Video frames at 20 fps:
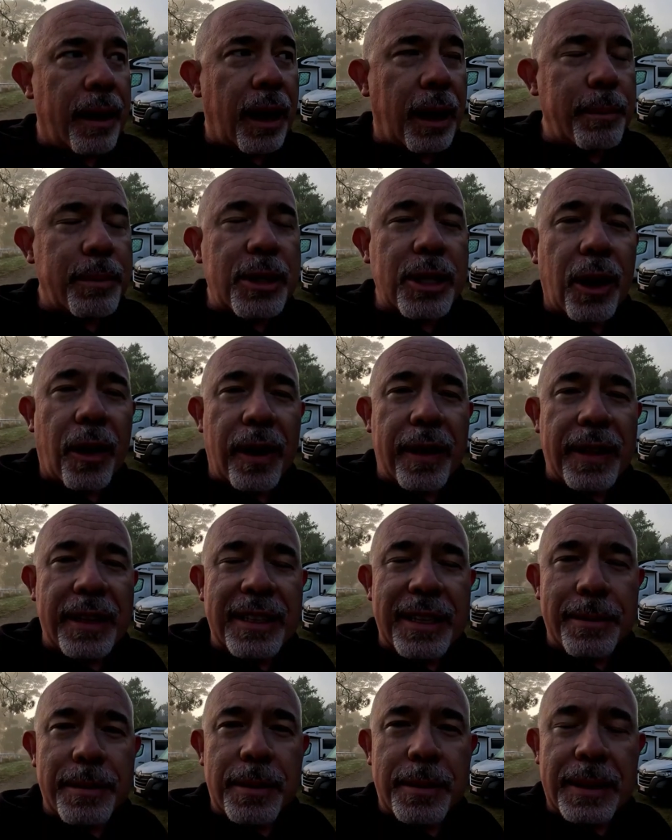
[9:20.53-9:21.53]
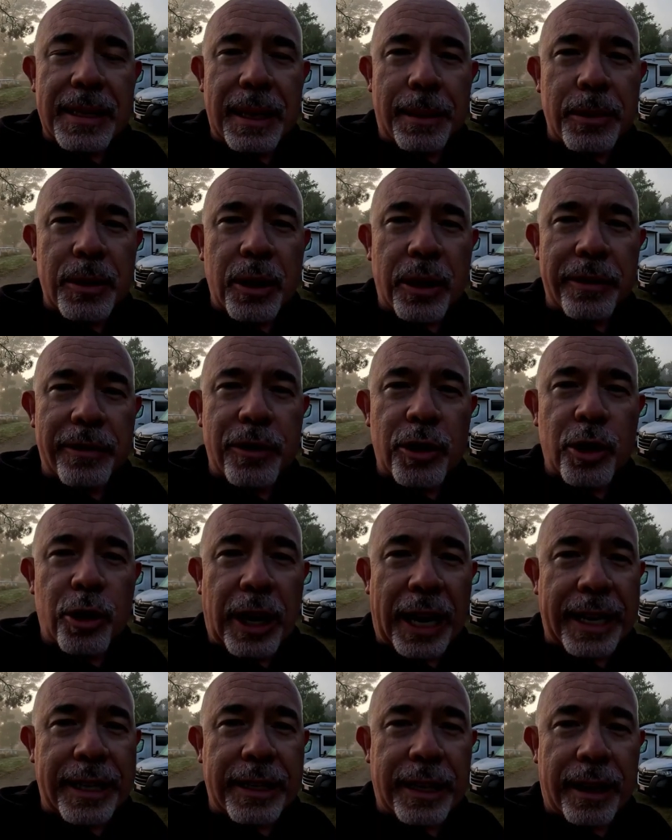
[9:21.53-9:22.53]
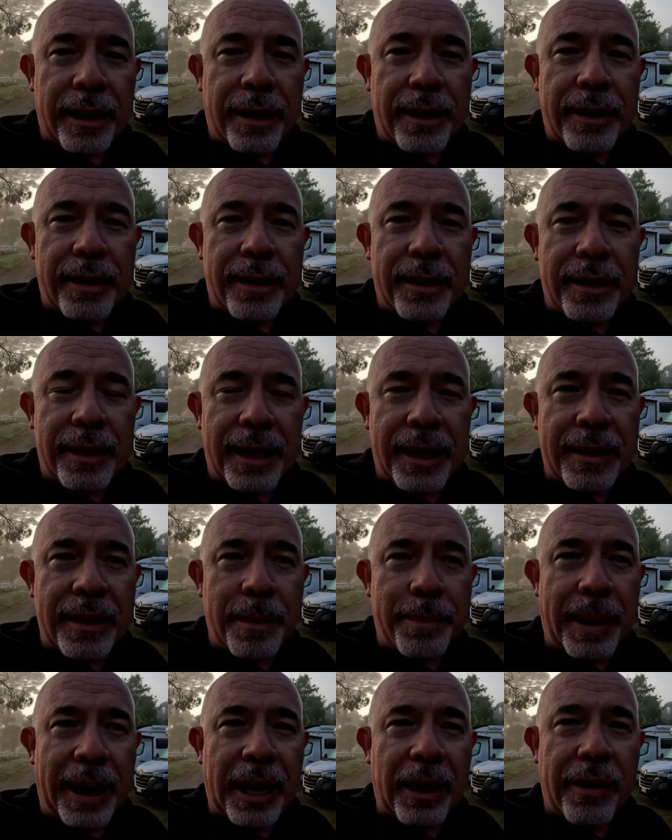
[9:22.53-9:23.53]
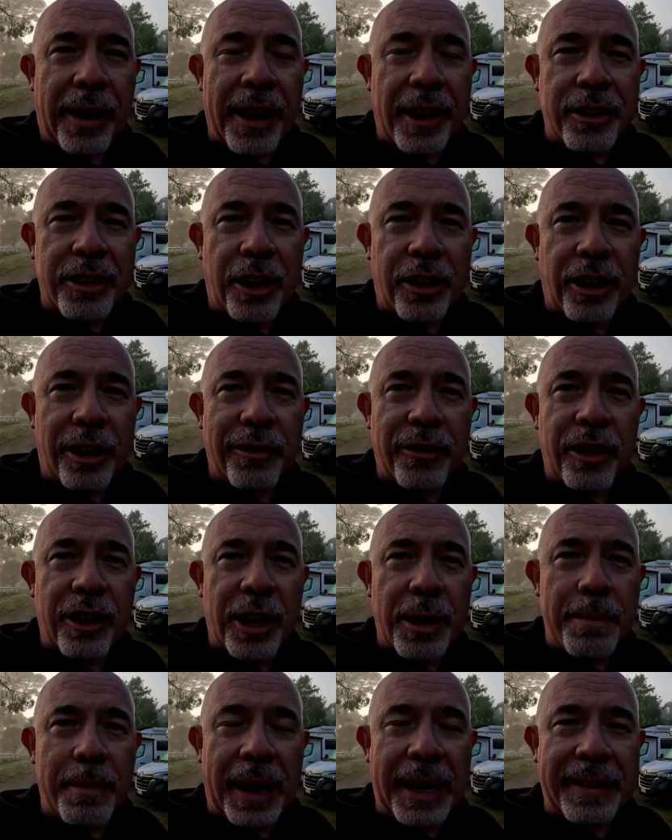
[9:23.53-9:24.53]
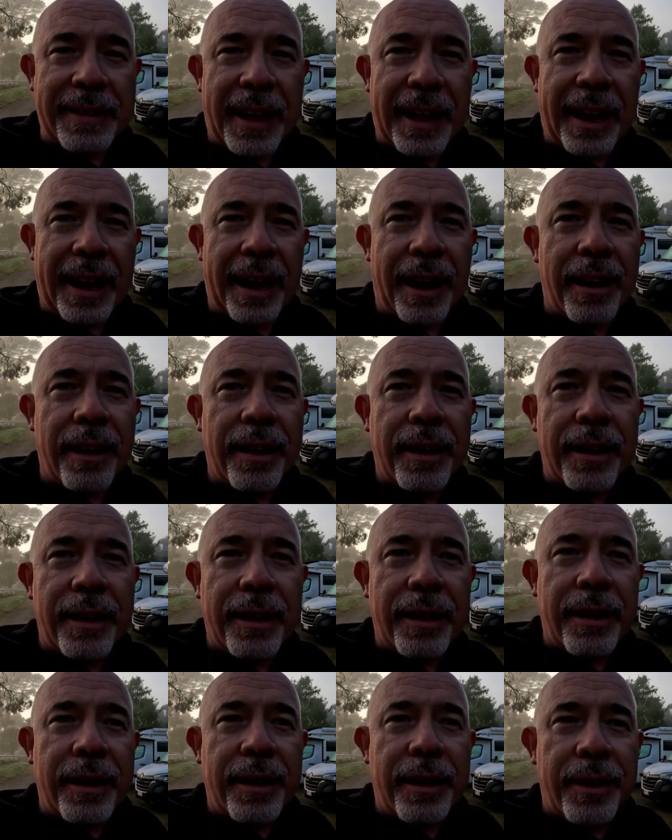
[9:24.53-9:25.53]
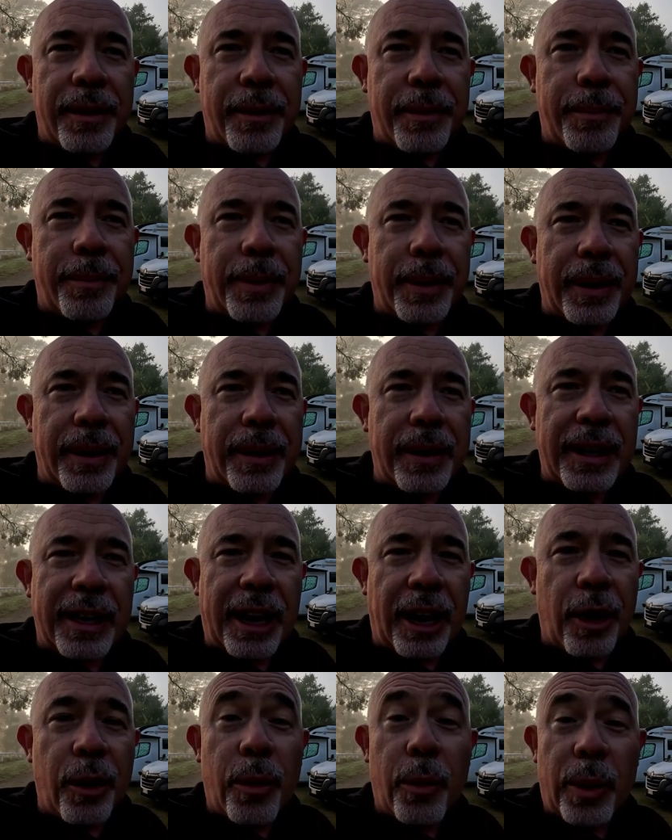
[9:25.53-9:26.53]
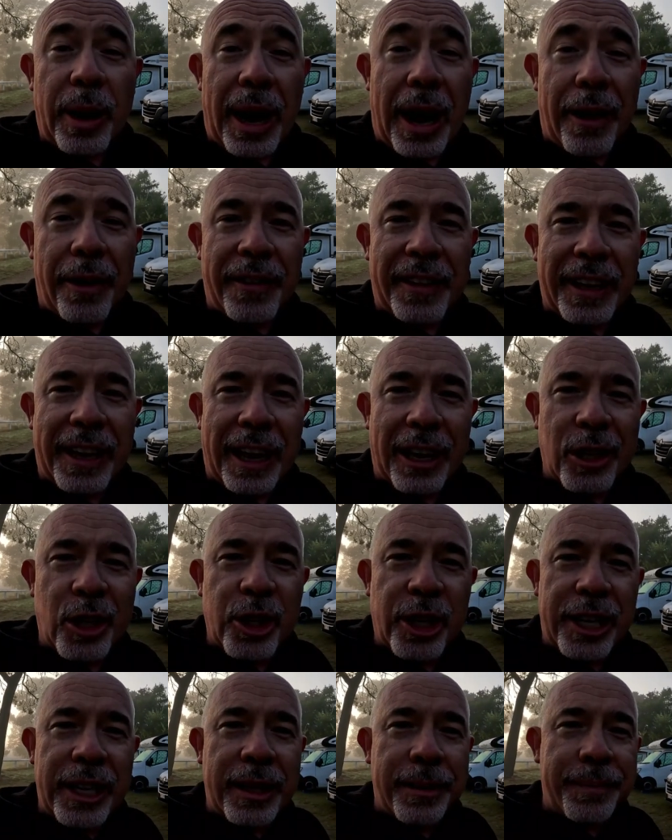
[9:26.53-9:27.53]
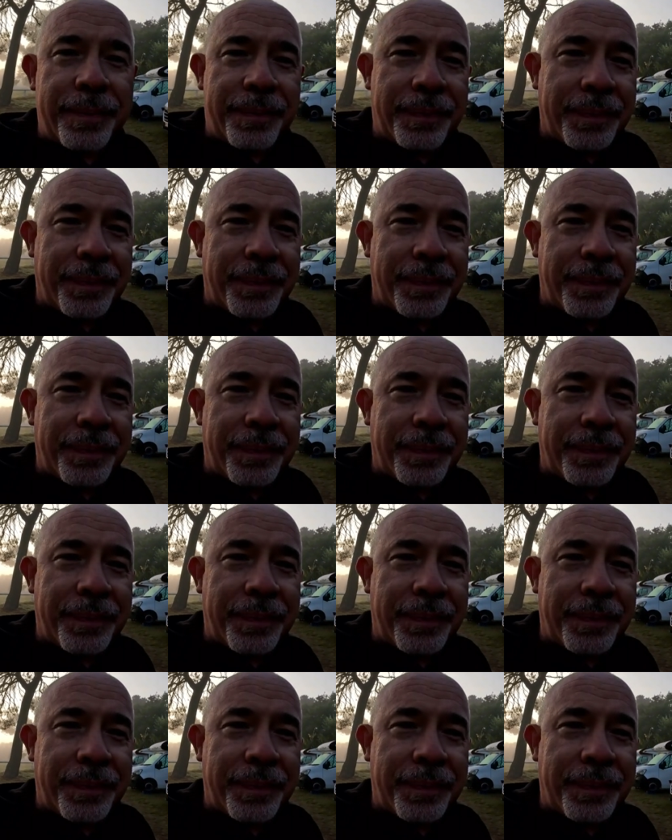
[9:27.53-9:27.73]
I'm sorry, there seems to be some sort of tractor in the background. I don't know if you can make that out. But, you know, we are in the country.